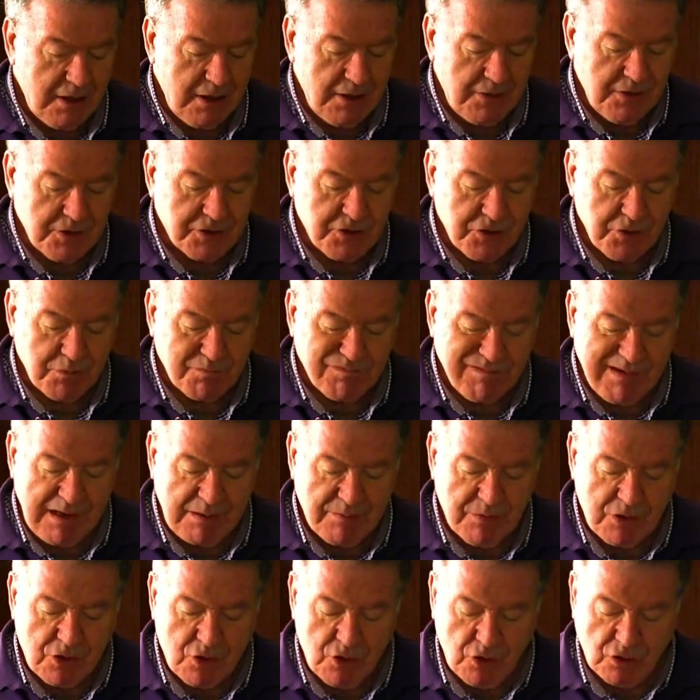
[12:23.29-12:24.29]
the
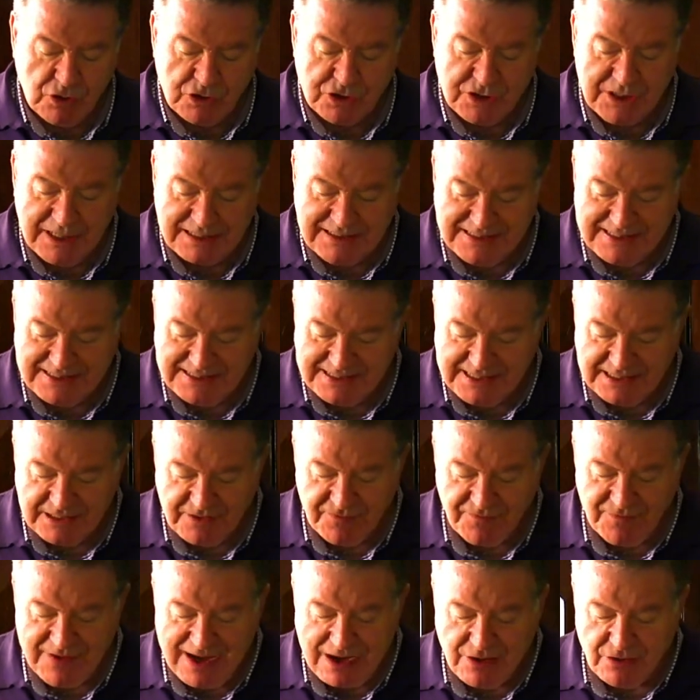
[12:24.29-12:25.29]
Supreme Court justices
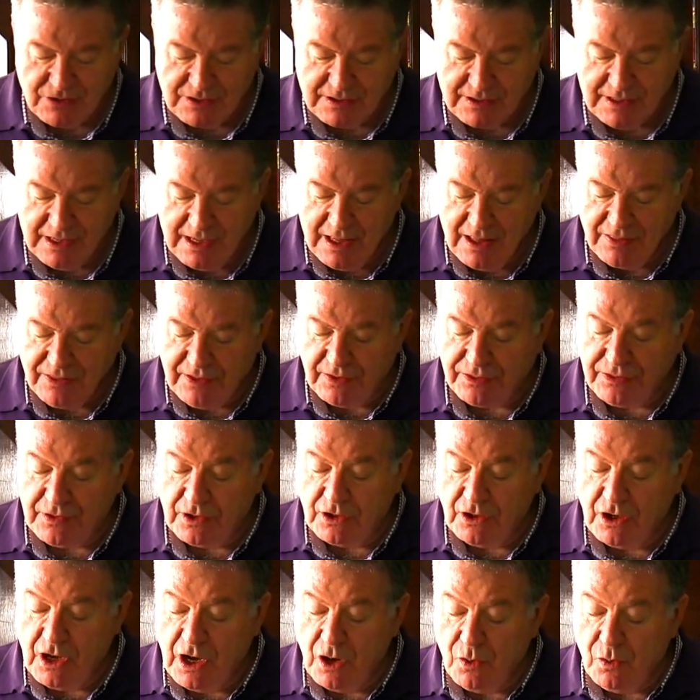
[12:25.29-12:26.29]
found that the
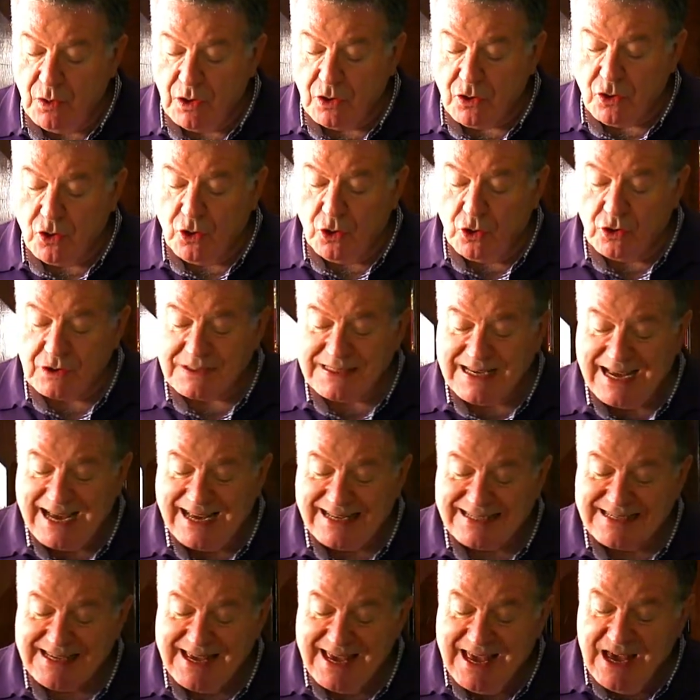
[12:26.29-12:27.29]
lower court
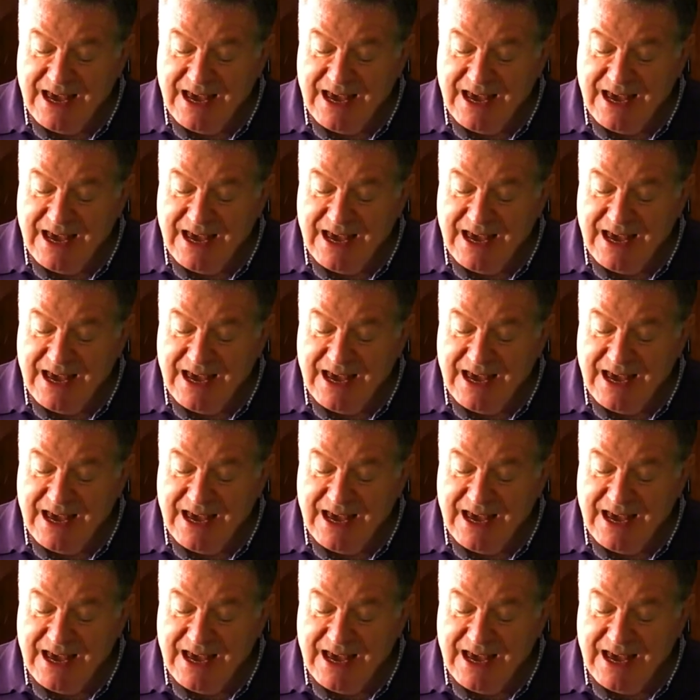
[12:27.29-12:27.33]
had